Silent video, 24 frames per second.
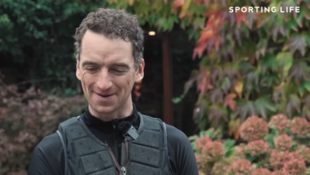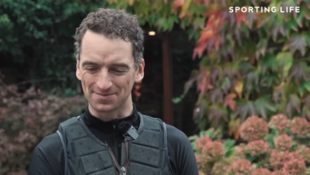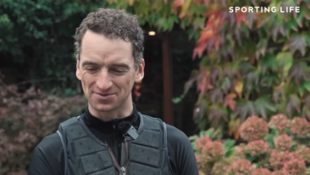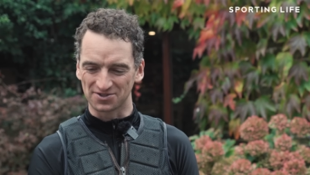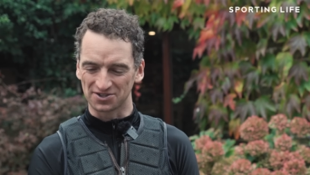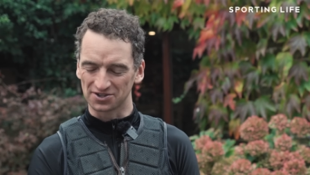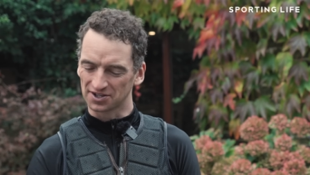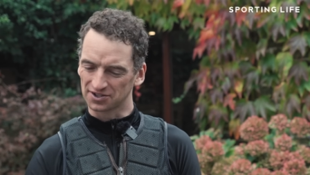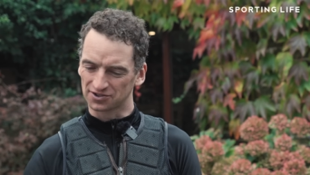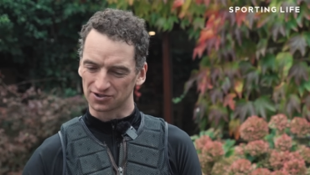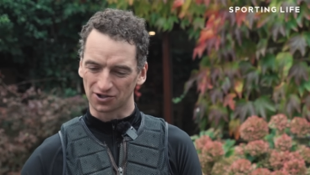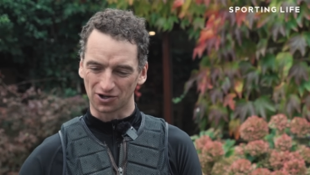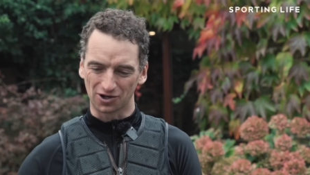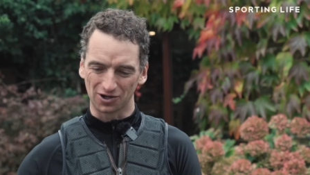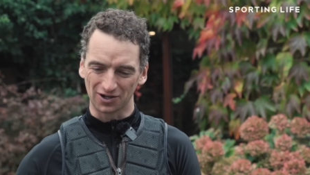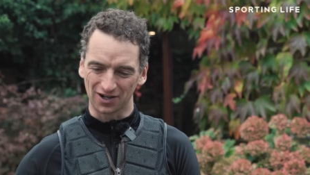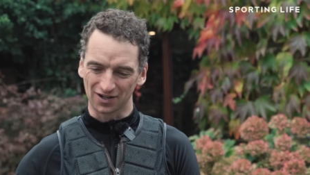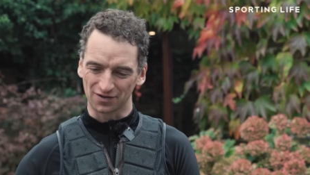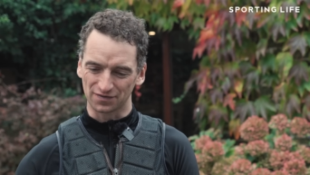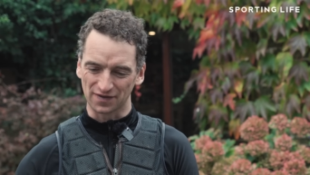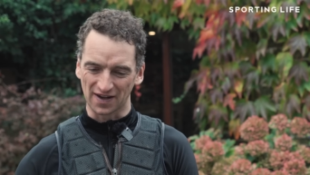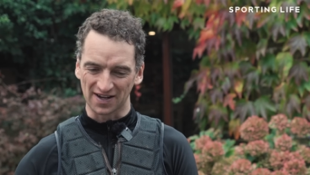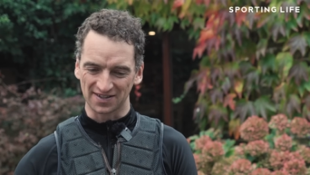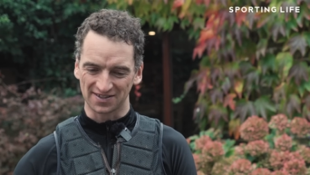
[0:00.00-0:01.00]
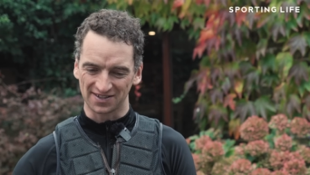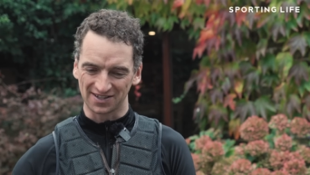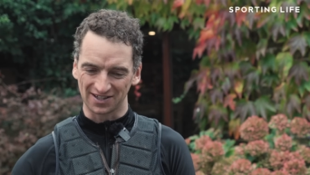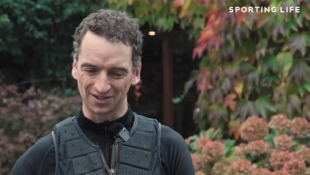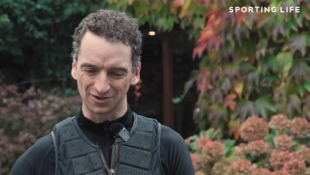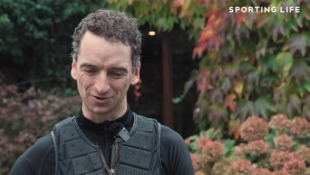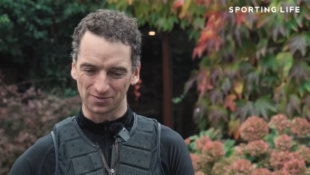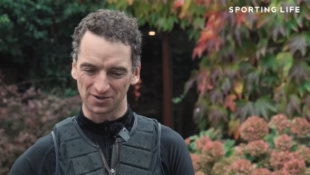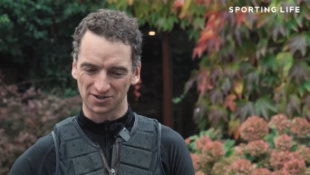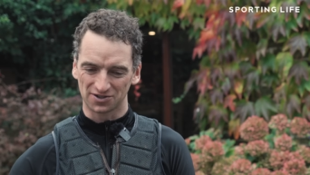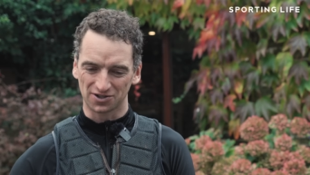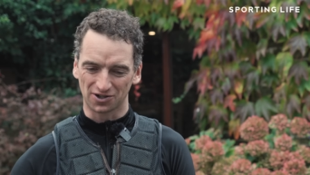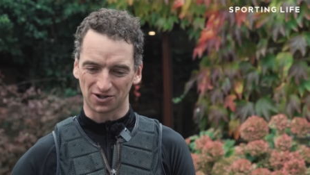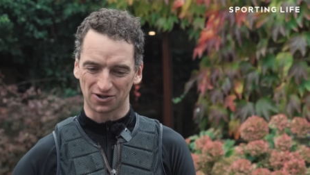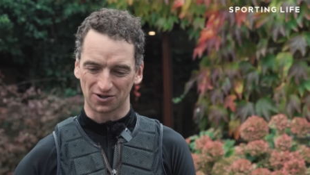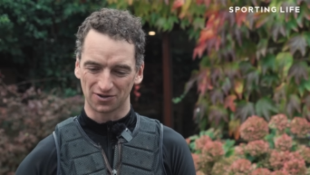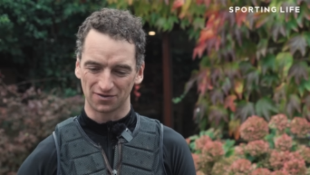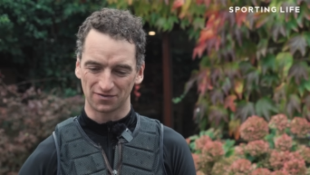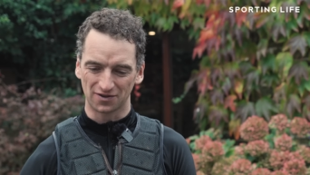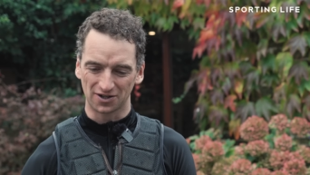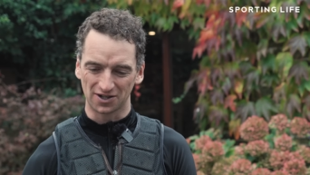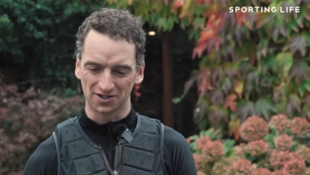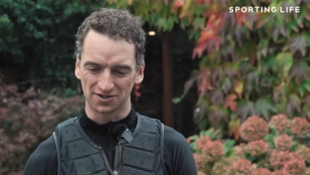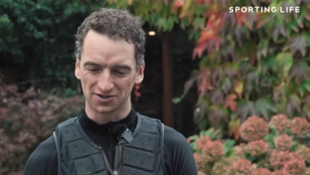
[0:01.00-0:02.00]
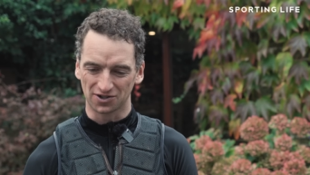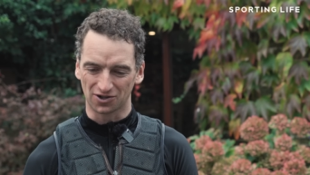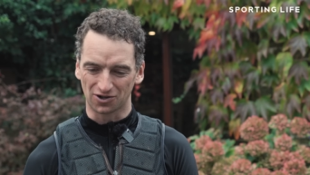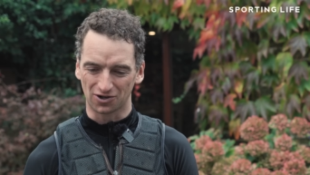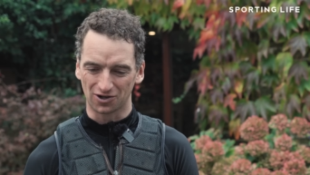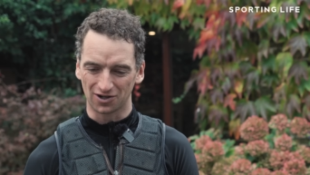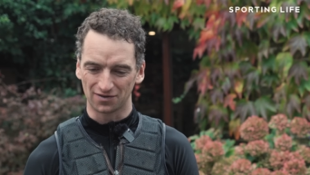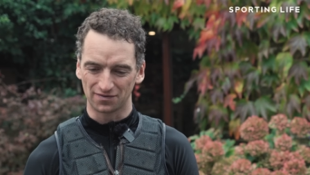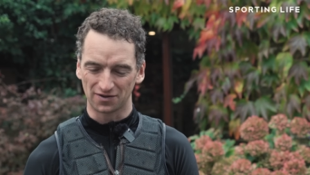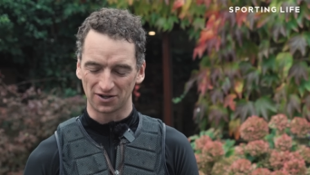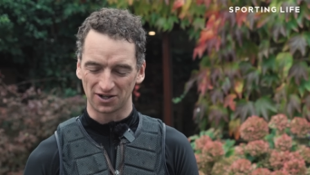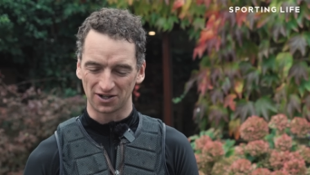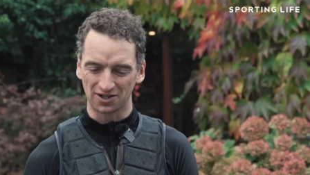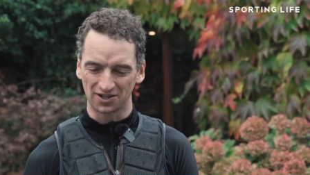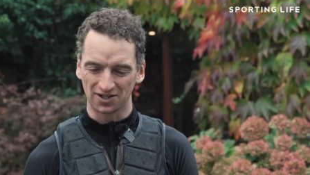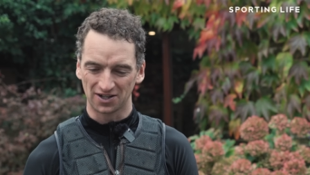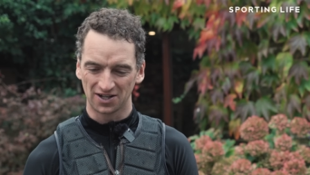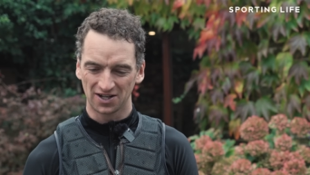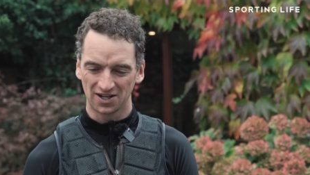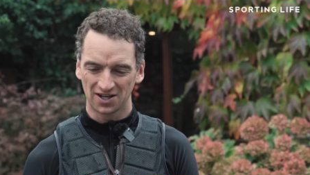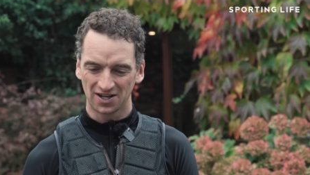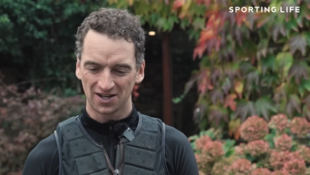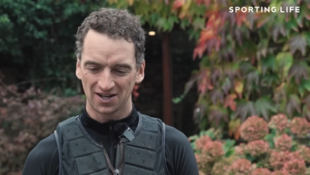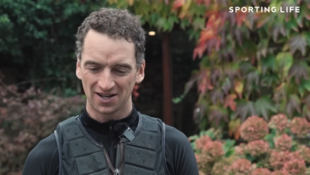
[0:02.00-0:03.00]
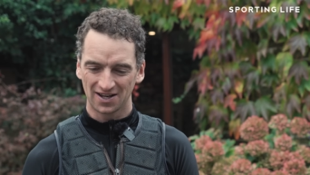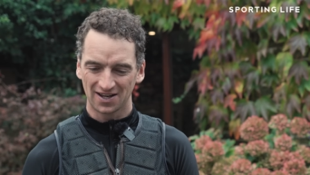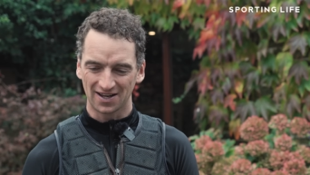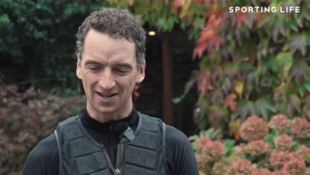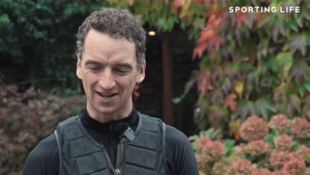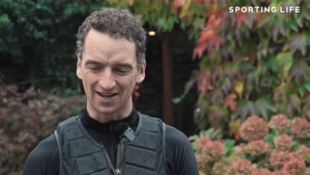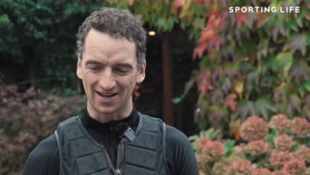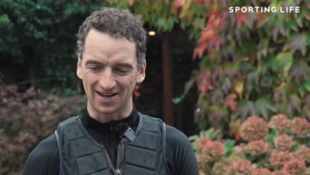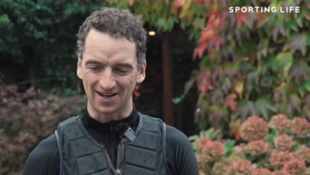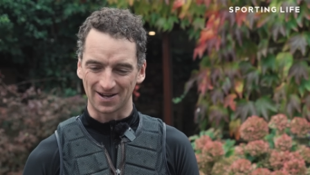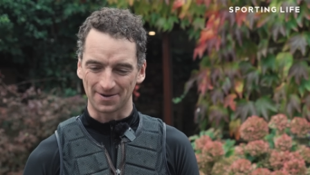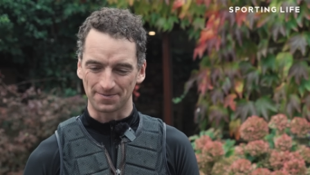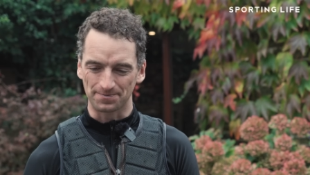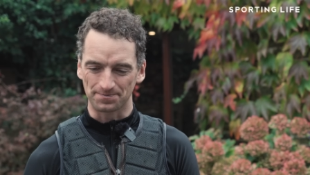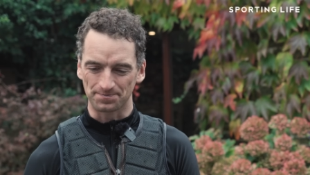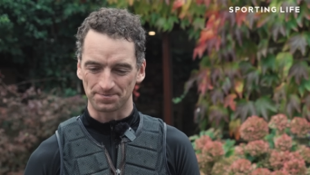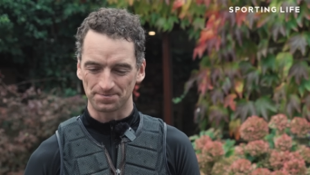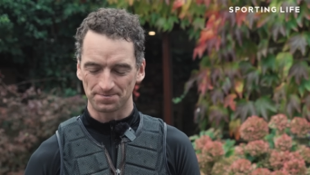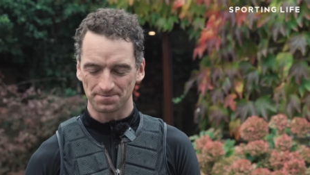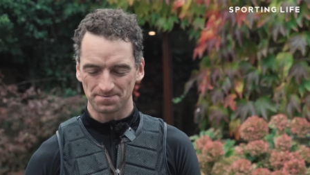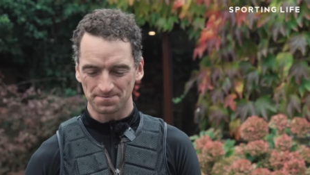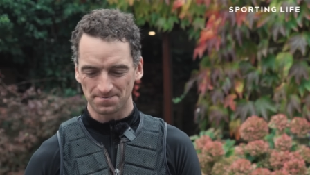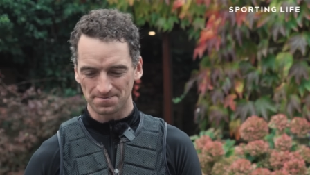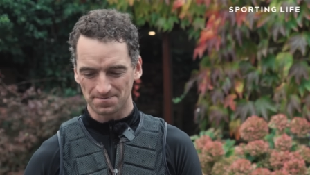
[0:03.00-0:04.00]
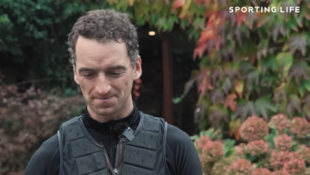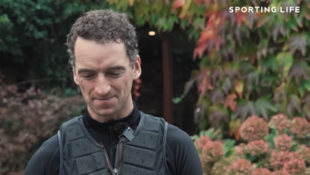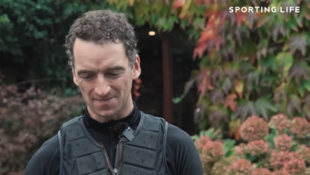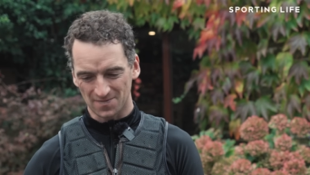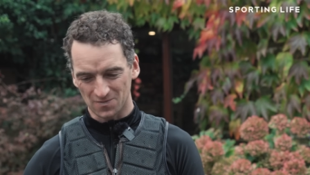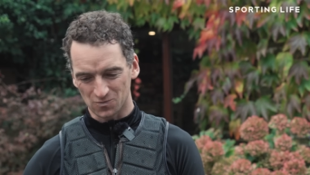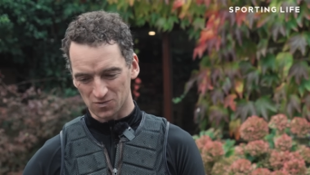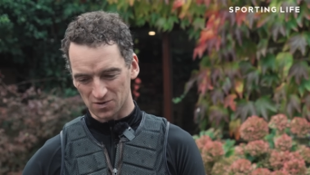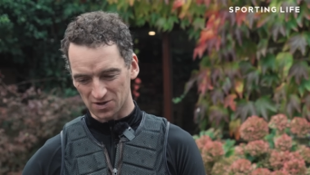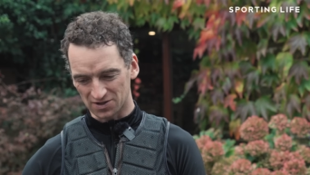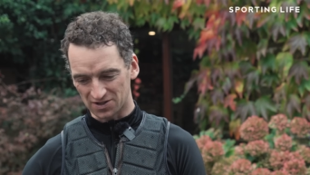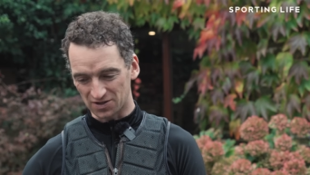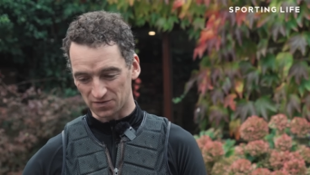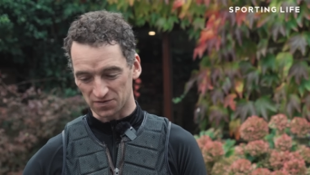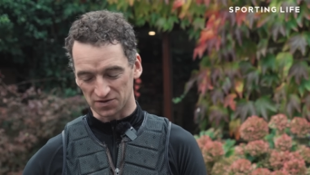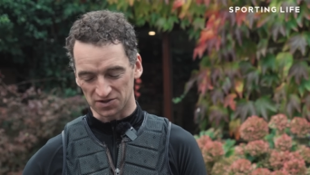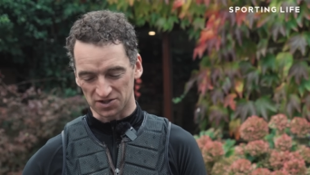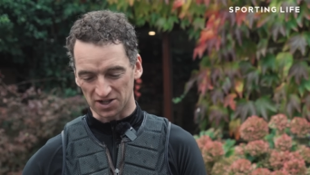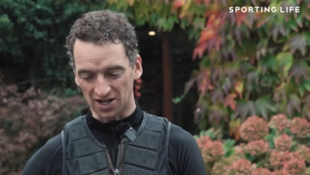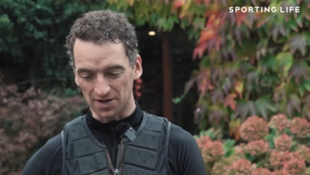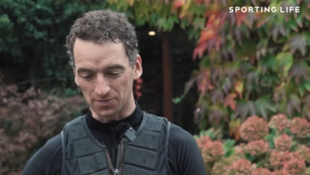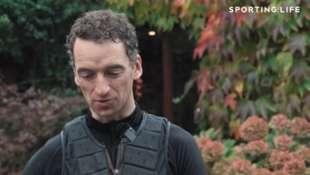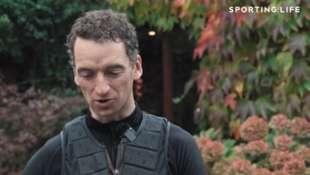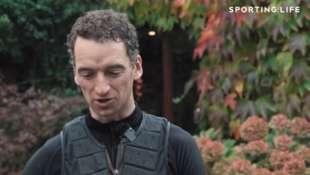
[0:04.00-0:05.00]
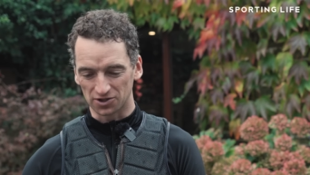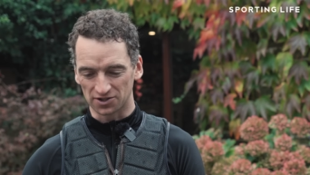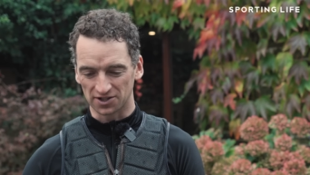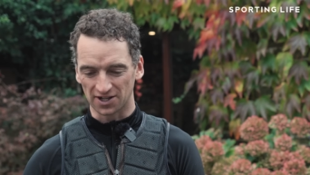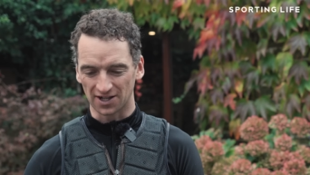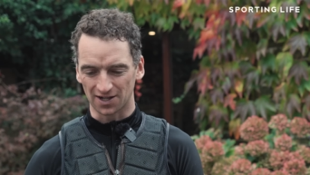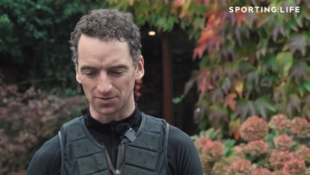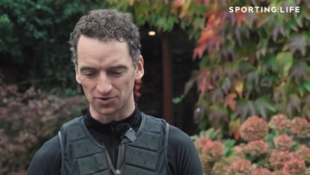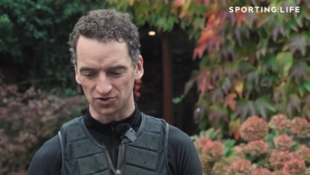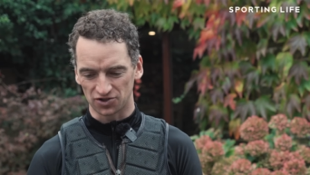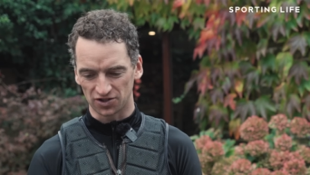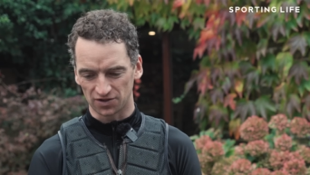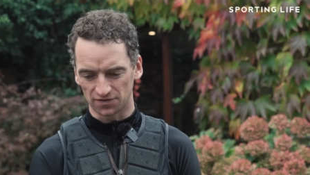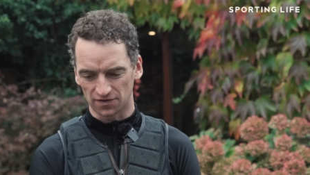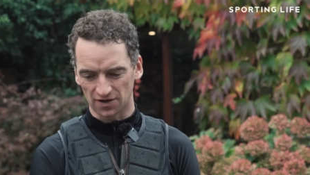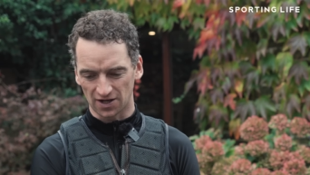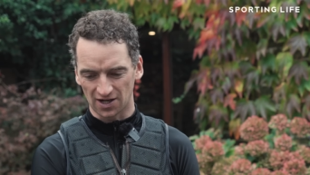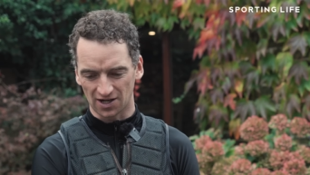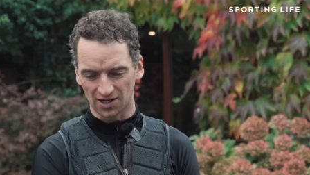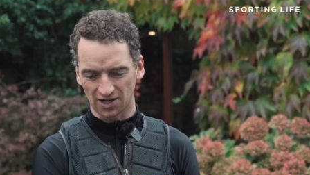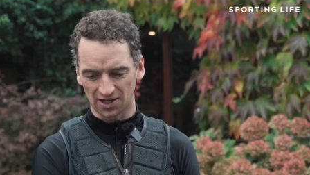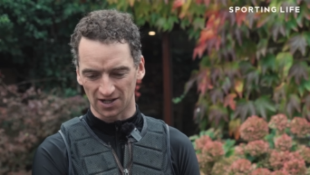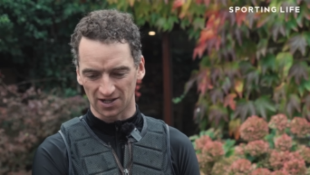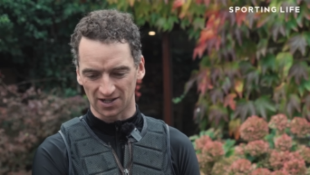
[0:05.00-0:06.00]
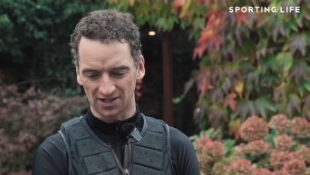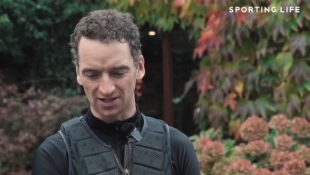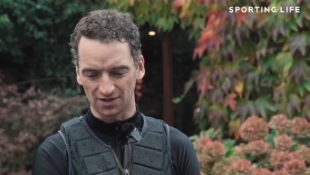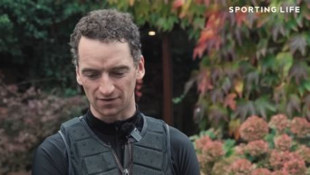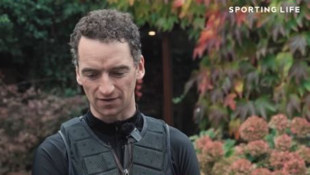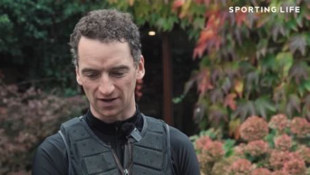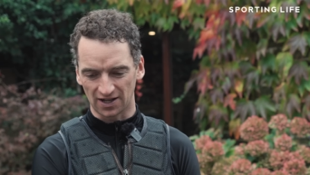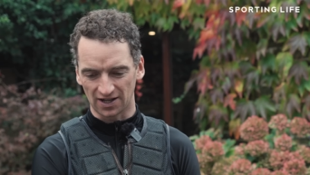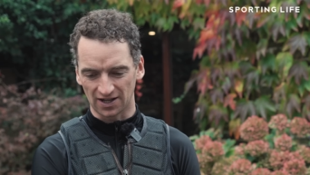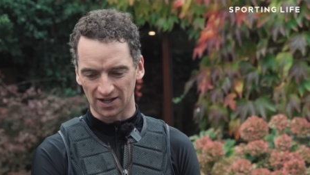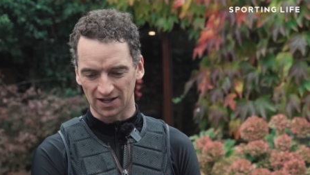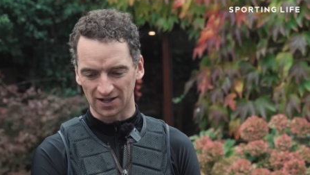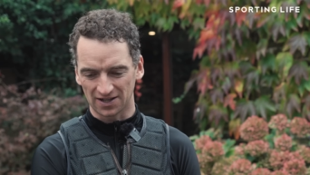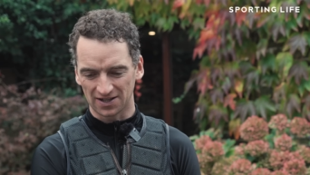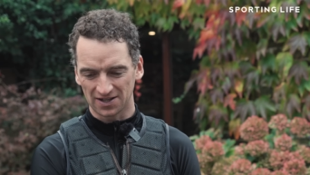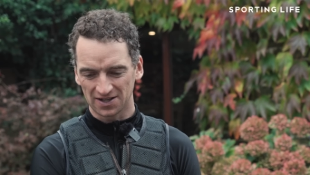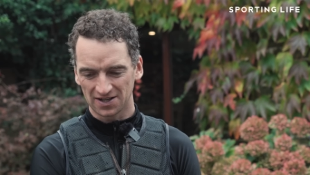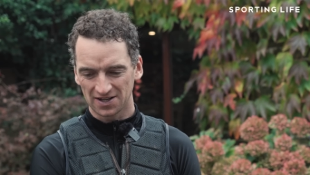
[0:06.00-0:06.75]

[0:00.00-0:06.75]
She's not at all like Faciel, who'd be very tall and very a different type altogether. But she's very like Vega.